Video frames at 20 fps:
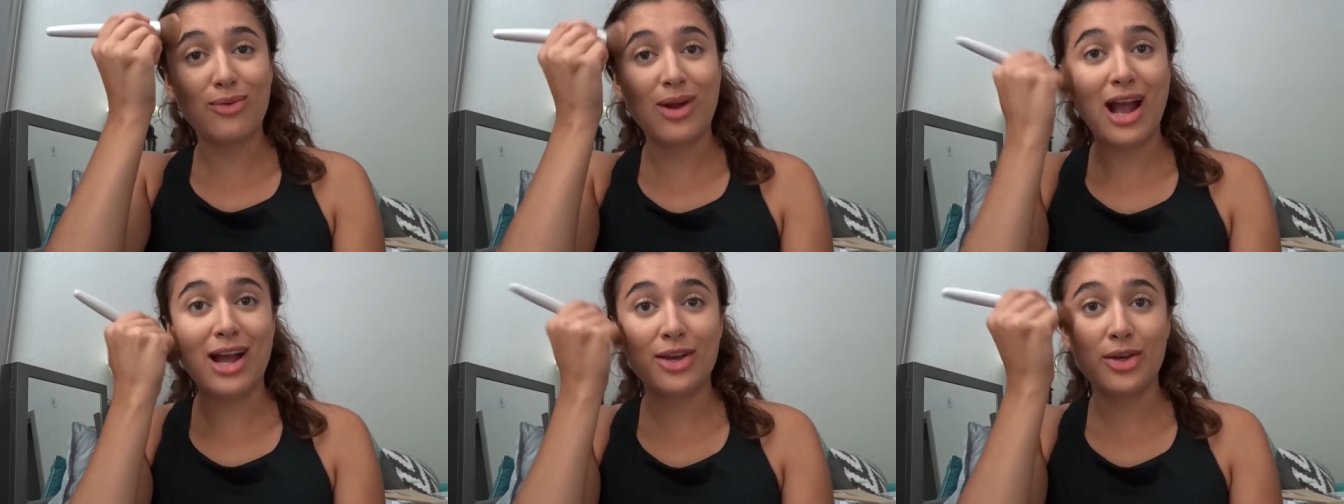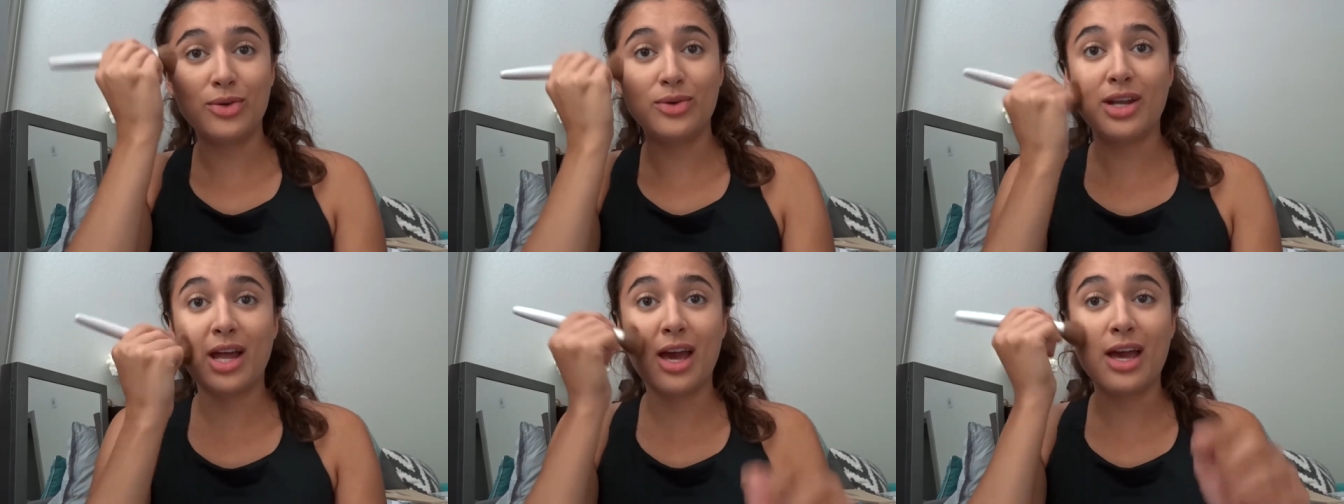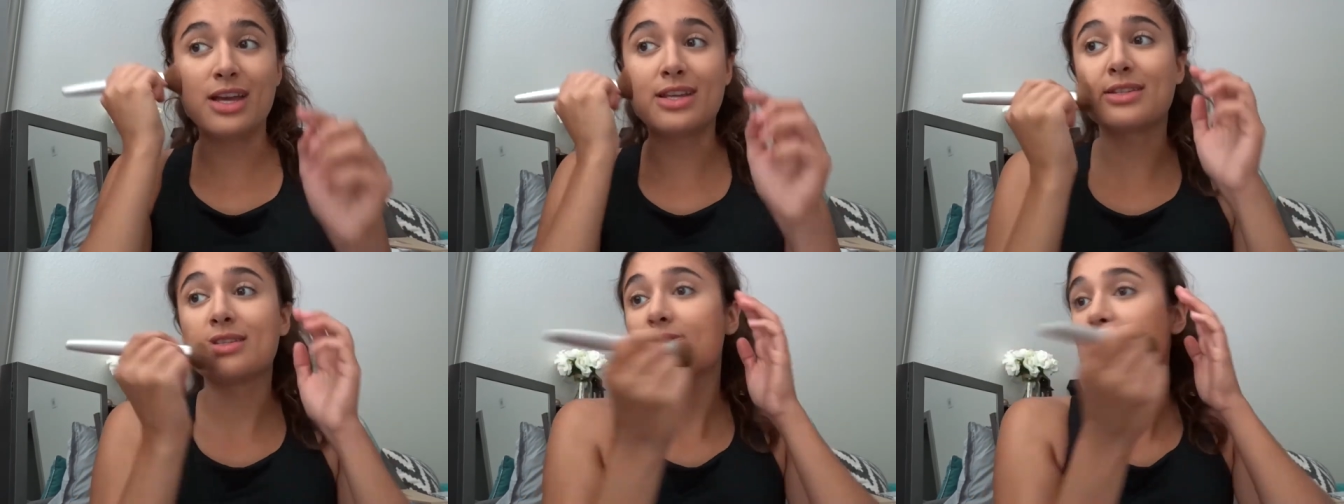raccoon
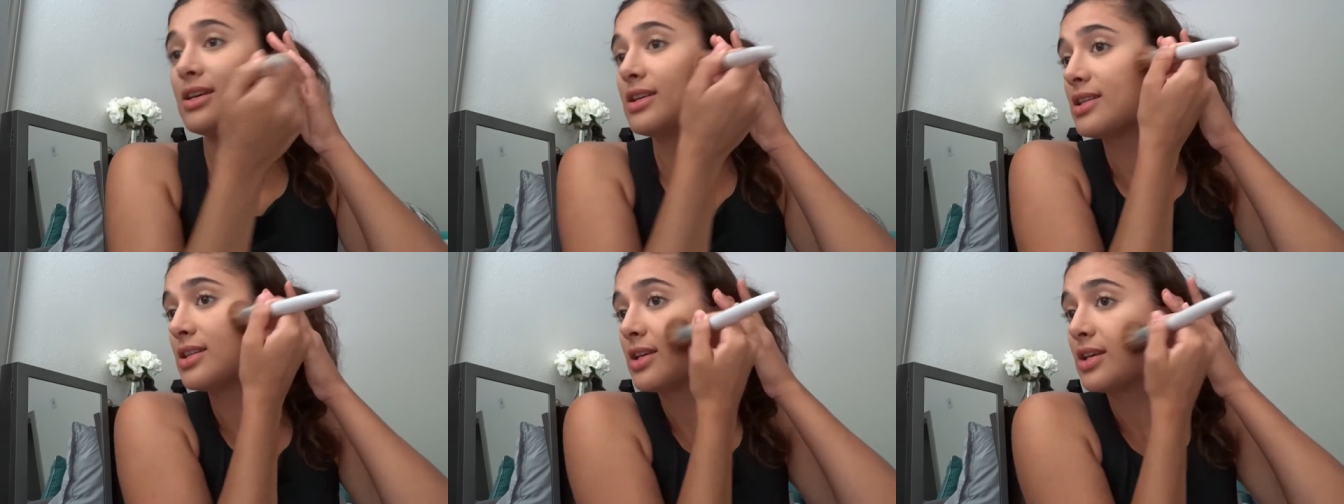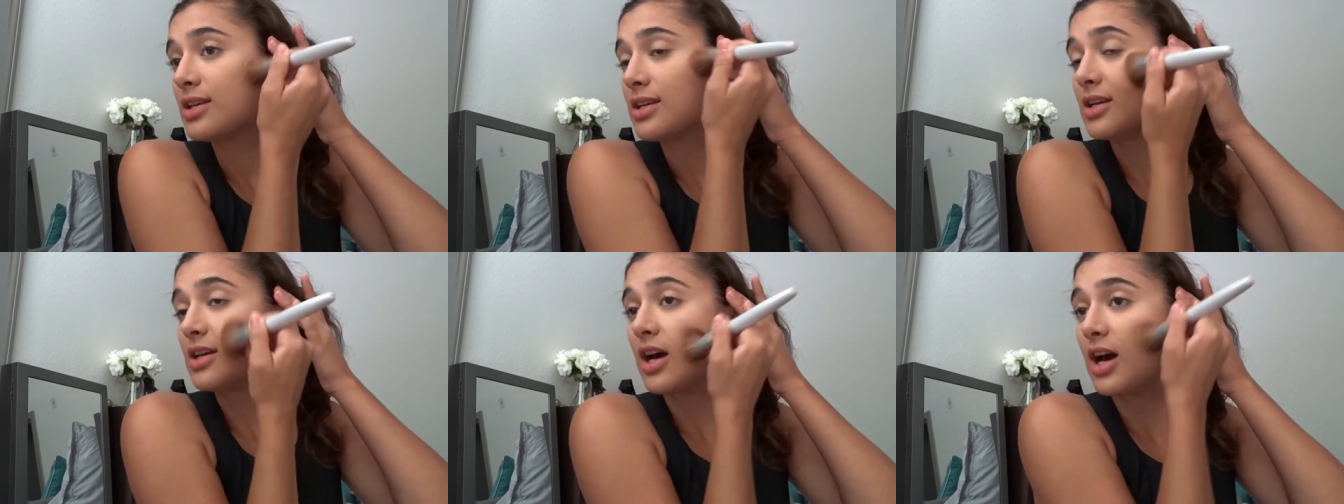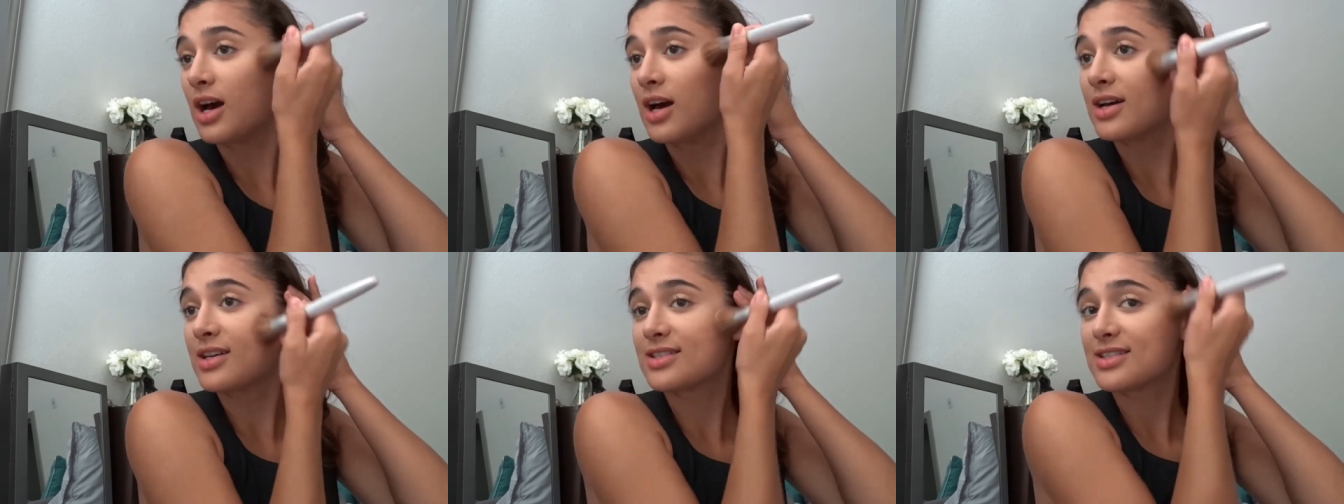eyes
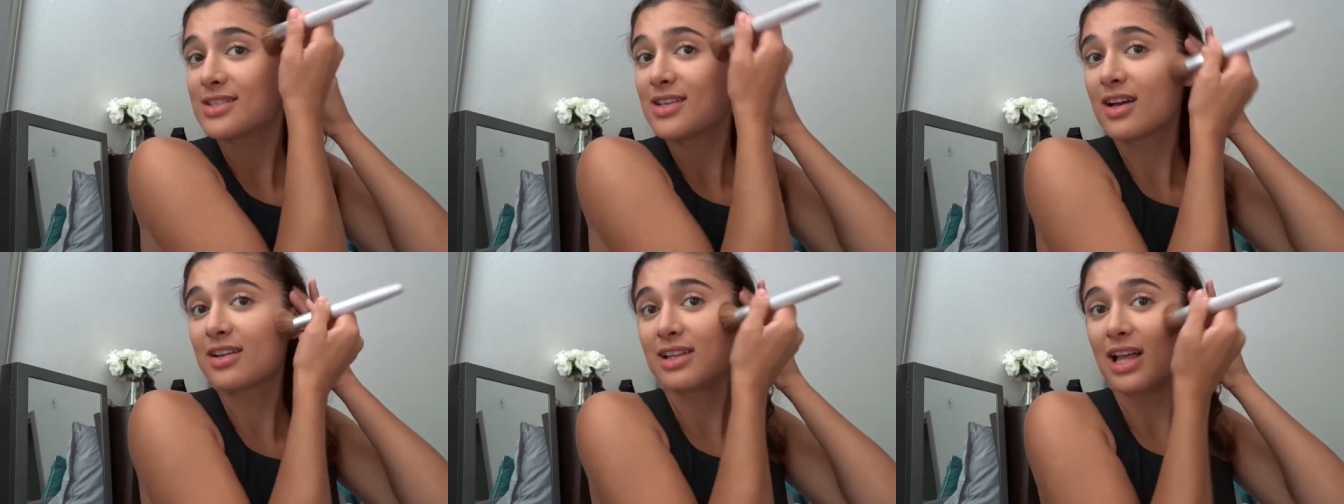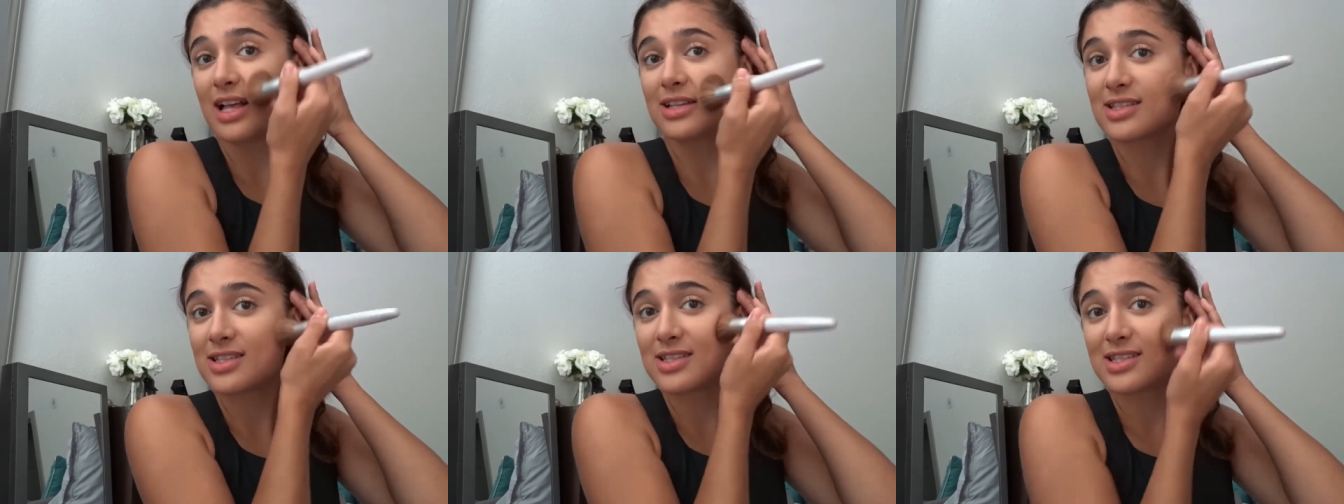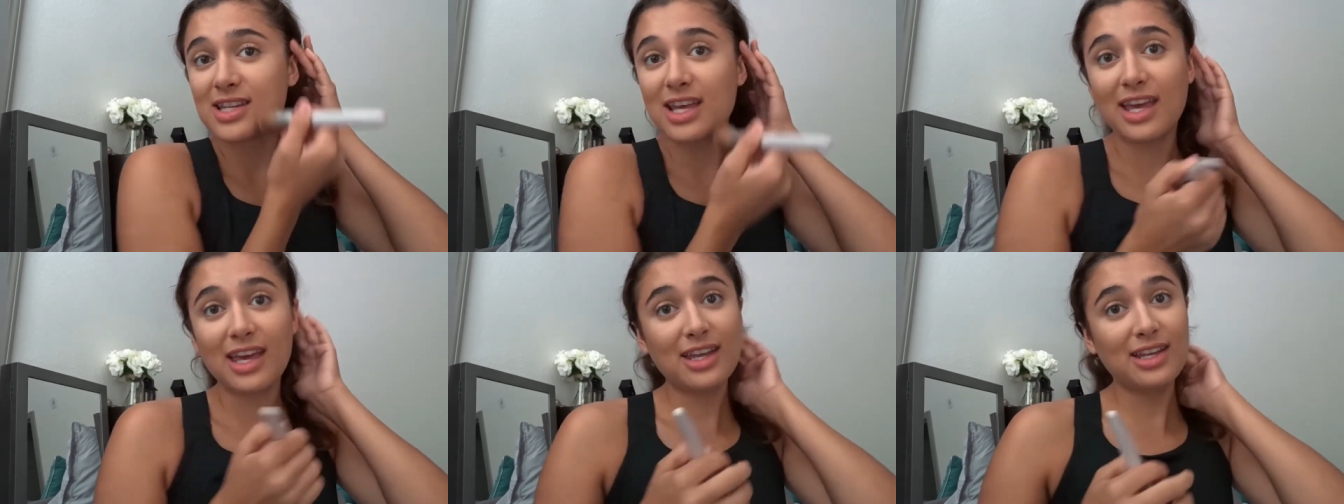uh, sunglasses
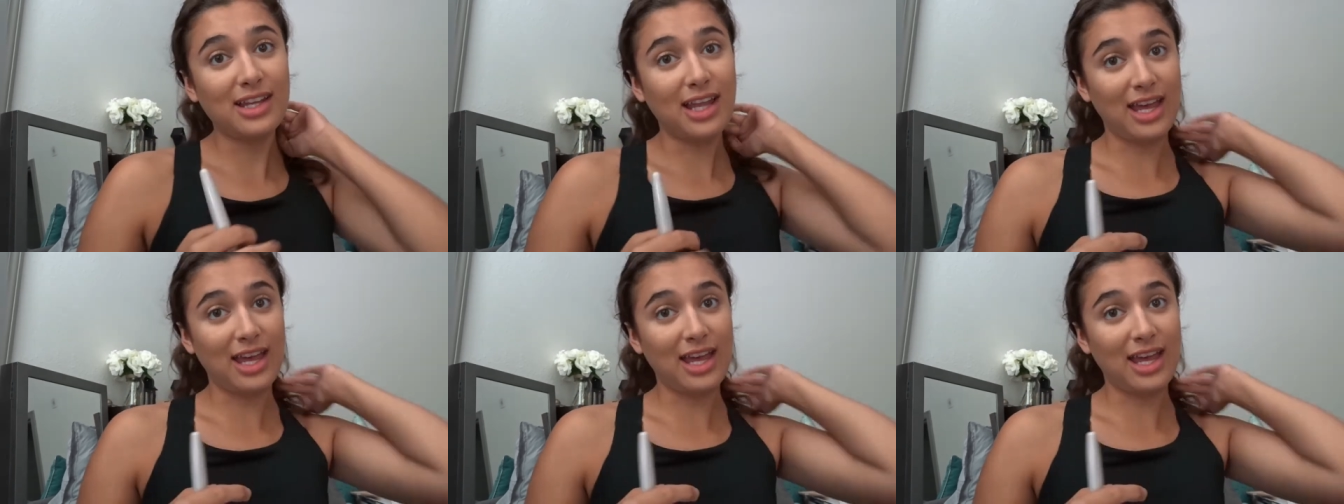tan.